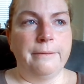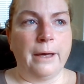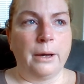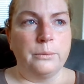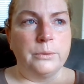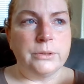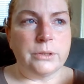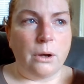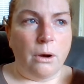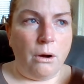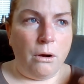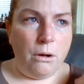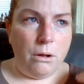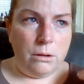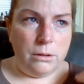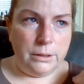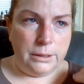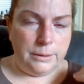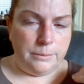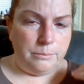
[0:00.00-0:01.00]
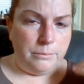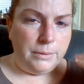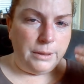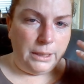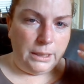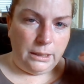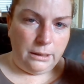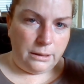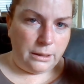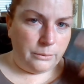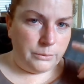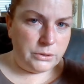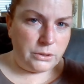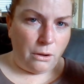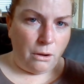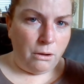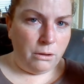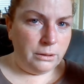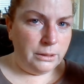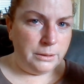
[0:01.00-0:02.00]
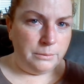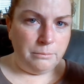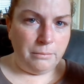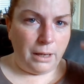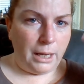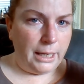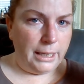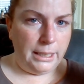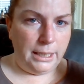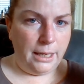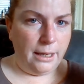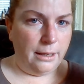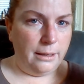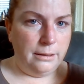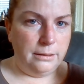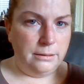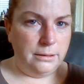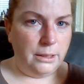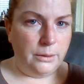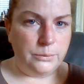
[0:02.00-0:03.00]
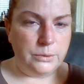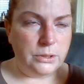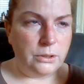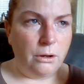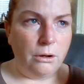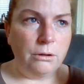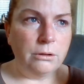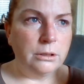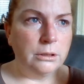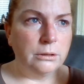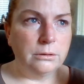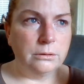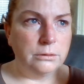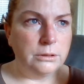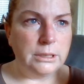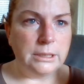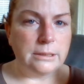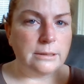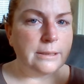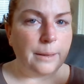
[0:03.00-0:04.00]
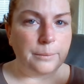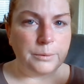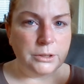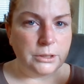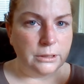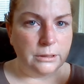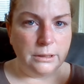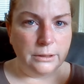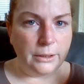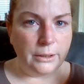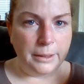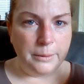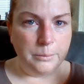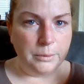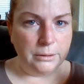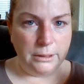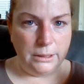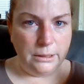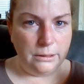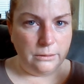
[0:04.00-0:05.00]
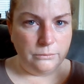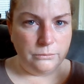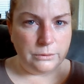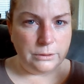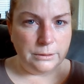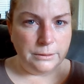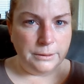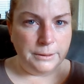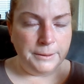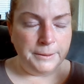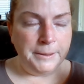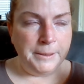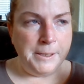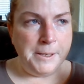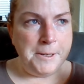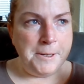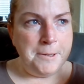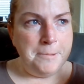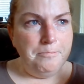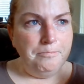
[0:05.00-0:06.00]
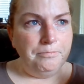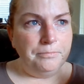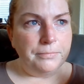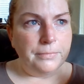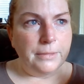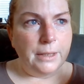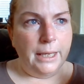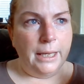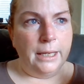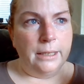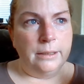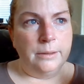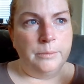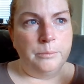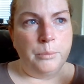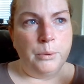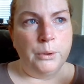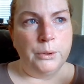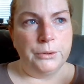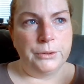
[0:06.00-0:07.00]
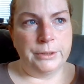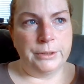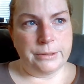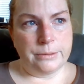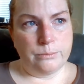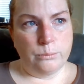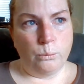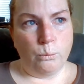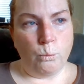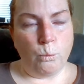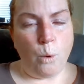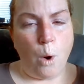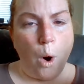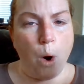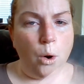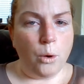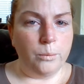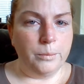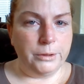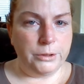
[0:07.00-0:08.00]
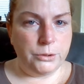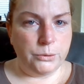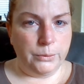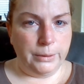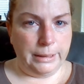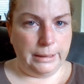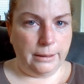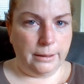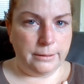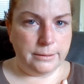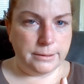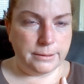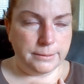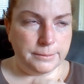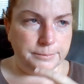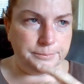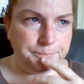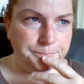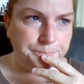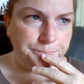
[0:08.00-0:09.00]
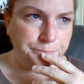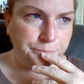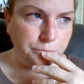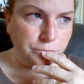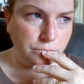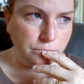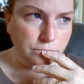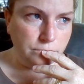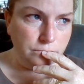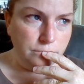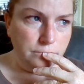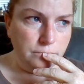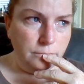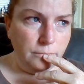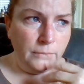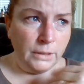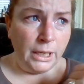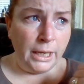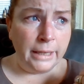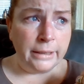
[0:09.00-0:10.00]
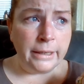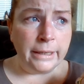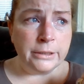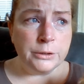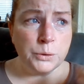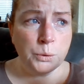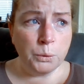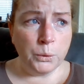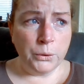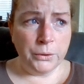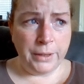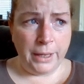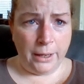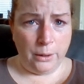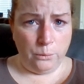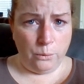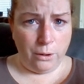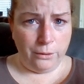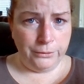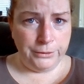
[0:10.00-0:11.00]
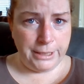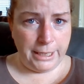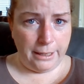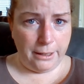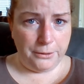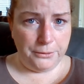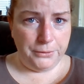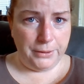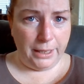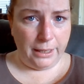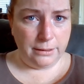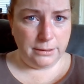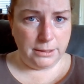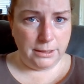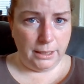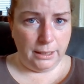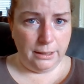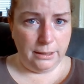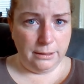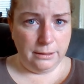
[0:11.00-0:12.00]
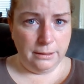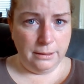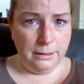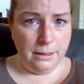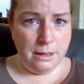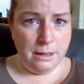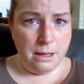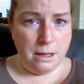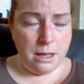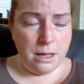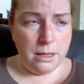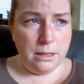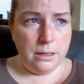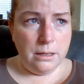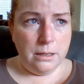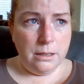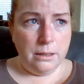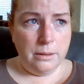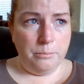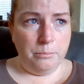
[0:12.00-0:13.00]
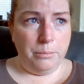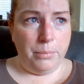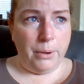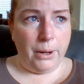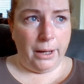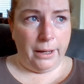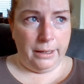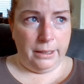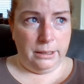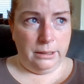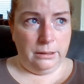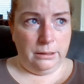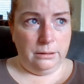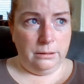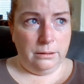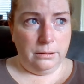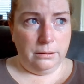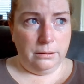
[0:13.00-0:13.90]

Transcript: That was all in me. That was all in my head. That was all deception that I believed. And it put this wall between us. And I tore that wall down that day by